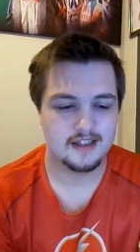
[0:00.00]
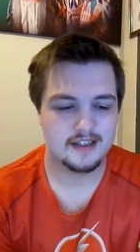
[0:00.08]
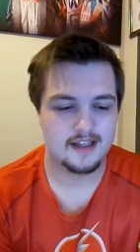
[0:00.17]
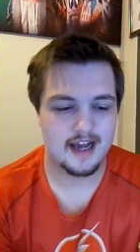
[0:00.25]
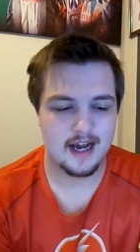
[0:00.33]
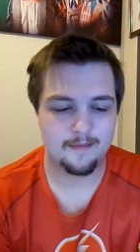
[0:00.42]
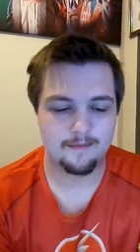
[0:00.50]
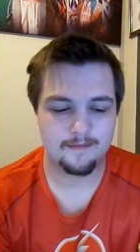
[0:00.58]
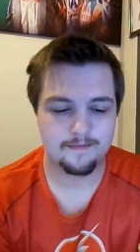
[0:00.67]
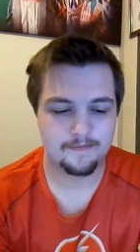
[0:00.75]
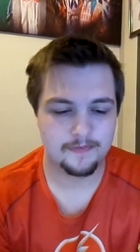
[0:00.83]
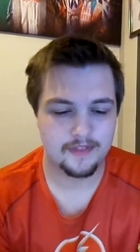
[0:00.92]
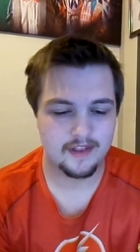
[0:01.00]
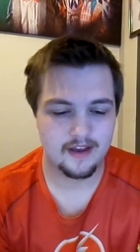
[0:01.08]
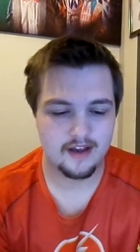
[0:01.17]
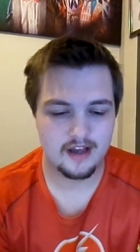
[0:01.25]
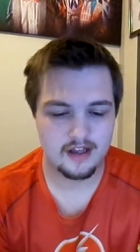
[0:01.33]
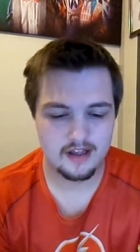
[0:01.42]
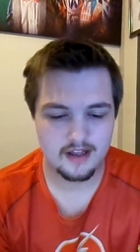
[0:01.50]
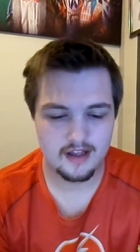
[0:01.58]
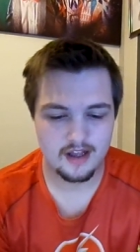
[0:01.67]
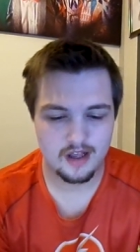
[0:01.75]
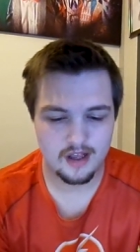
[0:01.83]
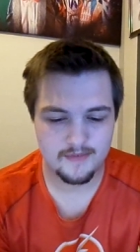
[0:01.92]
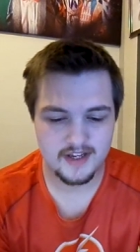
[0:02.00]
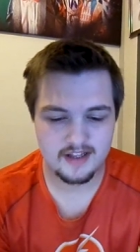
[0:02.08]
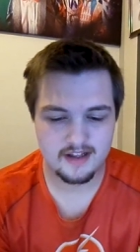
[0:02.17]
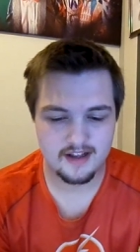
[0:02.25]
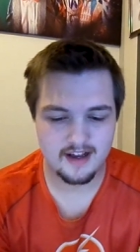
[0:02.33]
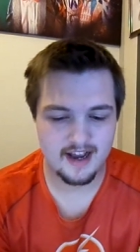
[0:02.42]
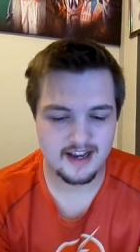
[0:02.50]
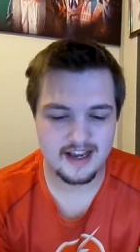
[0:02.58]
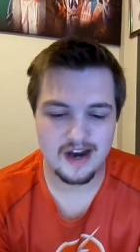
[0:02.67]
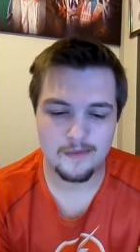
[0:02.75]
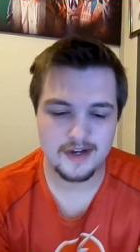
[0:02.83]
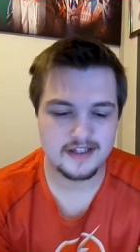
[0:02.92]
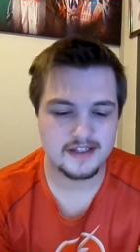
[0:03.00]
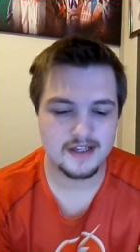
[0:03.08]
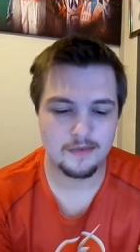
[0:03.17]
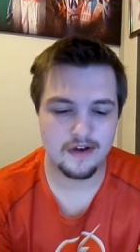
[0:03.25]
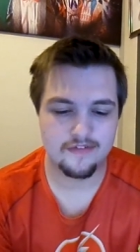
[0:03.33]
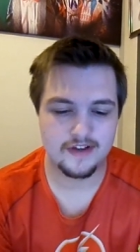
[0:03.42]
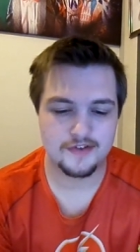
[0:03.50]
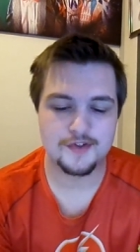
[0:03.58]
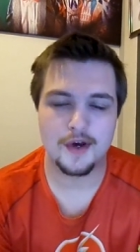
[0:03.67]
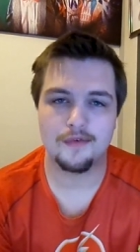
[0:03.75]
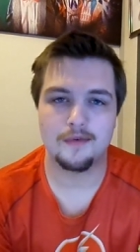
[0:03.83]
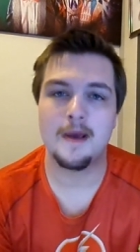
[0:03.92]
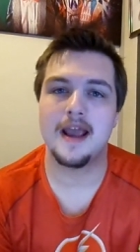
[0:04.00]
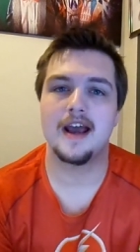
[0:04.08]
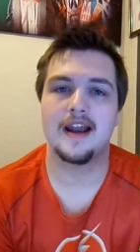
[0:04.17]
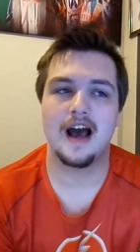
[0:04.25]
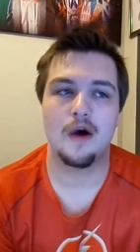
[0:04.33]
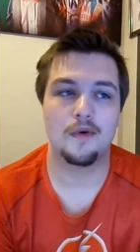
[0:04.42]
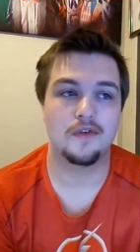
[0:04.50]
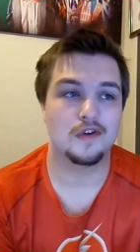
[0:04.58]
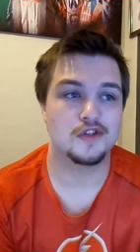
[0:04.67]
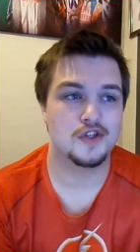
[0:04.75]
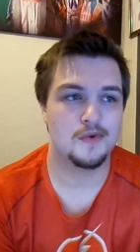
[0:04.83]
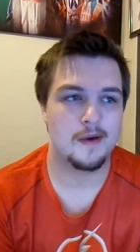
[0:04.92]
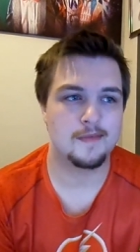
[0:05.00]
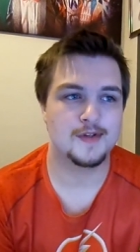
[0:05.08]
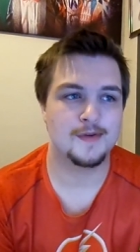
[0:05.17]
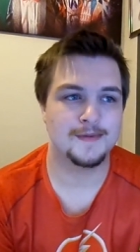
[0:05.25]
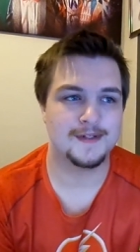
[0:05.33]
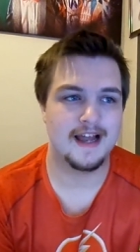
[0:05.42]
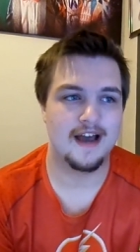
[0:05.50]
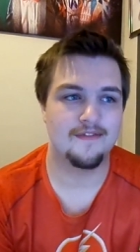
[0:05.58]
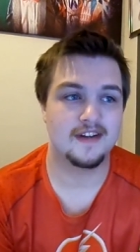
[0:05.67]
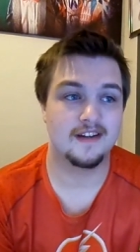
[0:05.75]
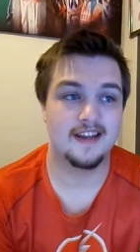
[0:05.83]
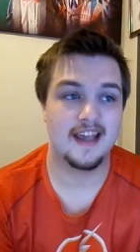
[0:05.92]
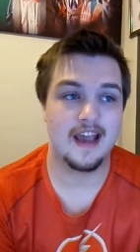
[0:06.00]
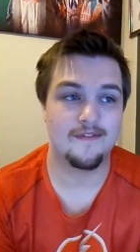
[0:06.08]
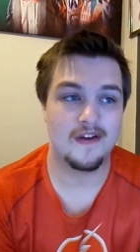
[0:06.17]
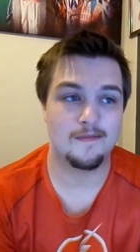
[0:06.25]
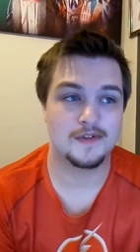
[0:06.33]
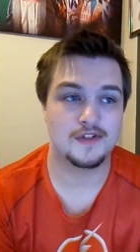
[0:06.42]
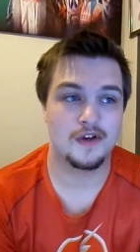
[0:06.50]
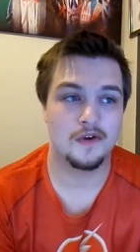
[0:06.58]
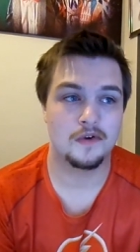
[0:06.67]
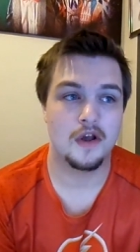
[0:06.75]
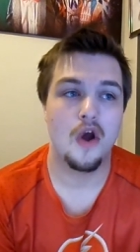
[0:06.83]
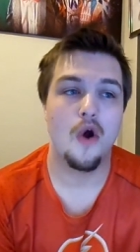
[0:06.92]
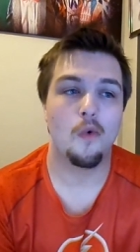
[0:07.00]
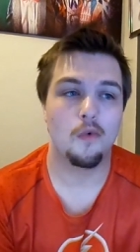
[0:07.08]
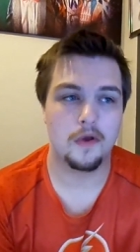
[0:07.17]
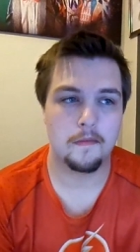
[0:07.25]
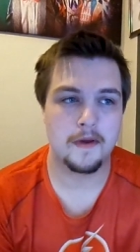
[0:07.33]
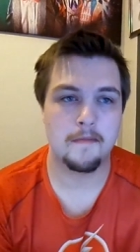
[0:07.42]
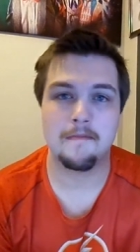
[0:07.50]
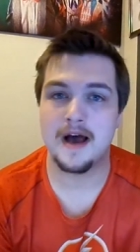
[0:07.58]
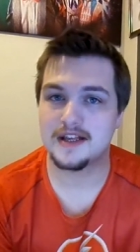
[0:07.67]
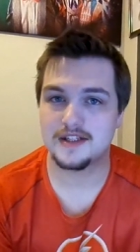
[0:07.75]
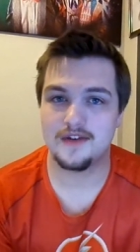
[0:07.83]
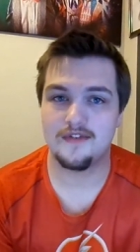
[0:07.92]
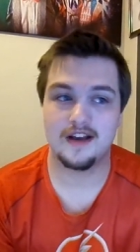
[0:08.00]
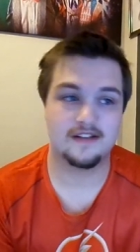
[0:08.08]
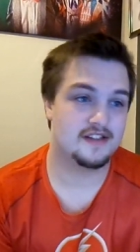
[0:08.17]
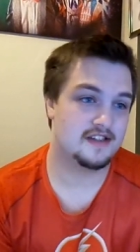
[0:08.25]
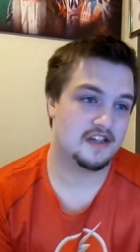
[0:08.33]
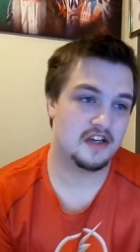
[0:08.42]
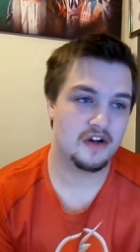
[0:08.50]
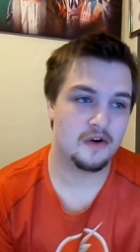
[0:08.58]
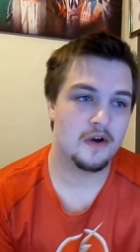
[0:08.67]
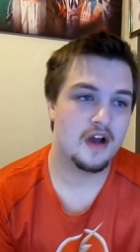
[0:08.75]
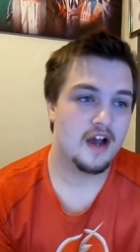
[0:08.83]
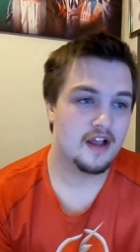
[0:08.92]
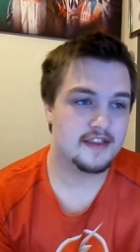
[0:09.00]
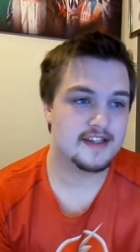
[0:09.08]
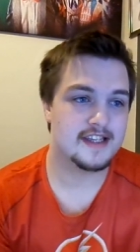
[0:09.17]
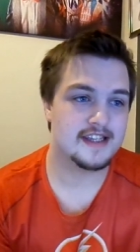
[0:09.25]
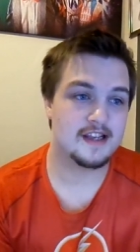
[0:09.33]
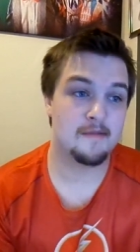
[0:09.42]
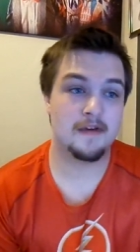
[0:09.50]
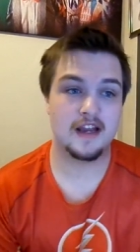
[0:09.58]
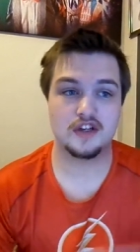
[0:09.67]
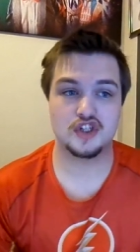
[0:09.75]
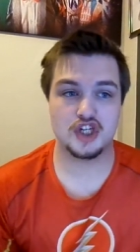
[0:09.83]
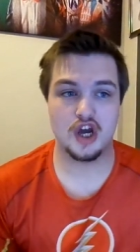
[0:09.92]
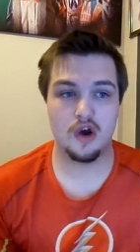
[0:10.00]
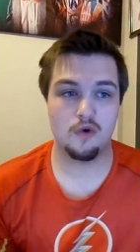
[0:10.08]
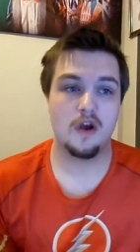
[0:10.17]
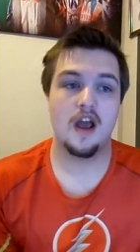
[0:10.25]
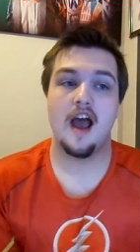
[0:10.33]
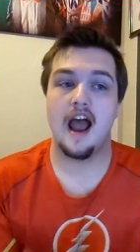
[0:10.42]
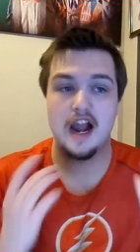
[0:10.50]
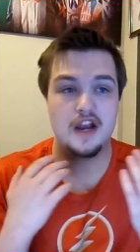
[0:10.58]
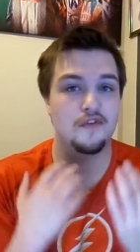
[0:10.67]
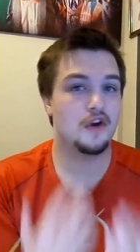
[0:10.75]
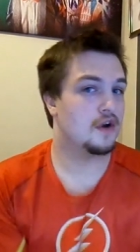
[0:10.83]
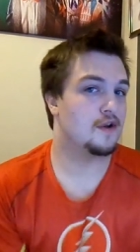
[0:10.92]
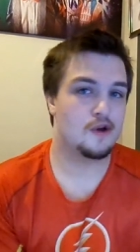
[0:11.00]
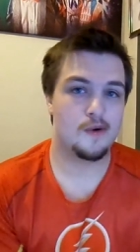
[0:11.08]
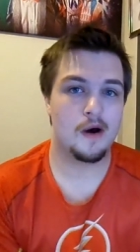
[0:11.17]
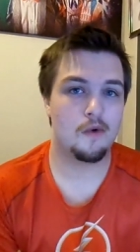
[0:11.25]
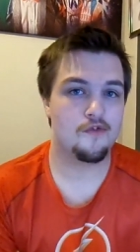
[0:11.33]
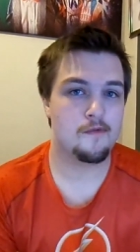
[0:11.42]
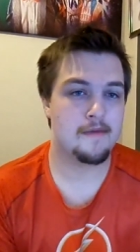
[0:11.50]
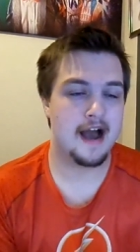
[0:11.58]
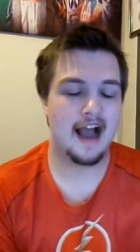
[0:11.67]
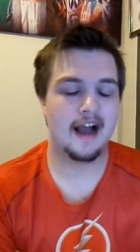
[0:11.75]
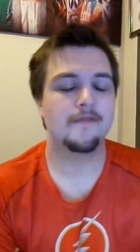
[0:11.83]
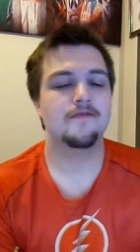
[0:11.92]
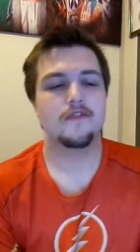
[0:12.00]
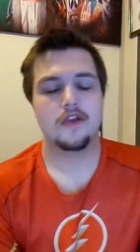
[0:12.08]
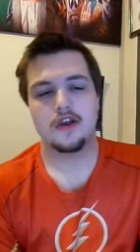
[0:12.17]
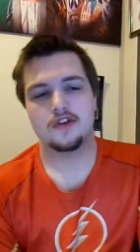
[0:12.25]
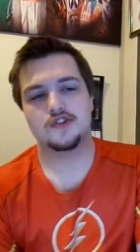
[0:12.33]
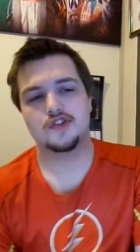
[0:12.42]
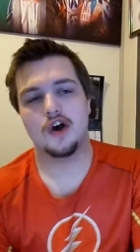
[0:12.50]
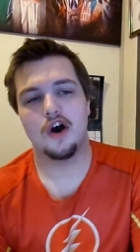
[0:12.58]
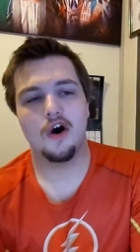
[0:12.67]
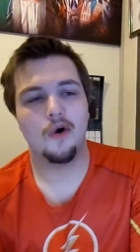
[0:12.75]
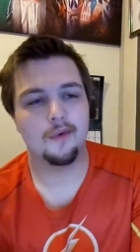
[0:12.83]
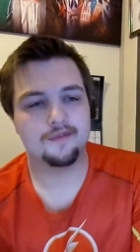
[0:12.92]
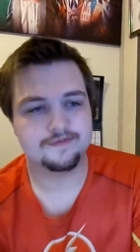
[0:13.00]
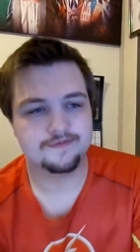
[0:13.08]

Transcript: um, I mean, I can't wait to see where things go from here now. We've got two episodes left, and the eighth episode will be massive, as, you know, this is a big show, and you've got to go out with a bang. So,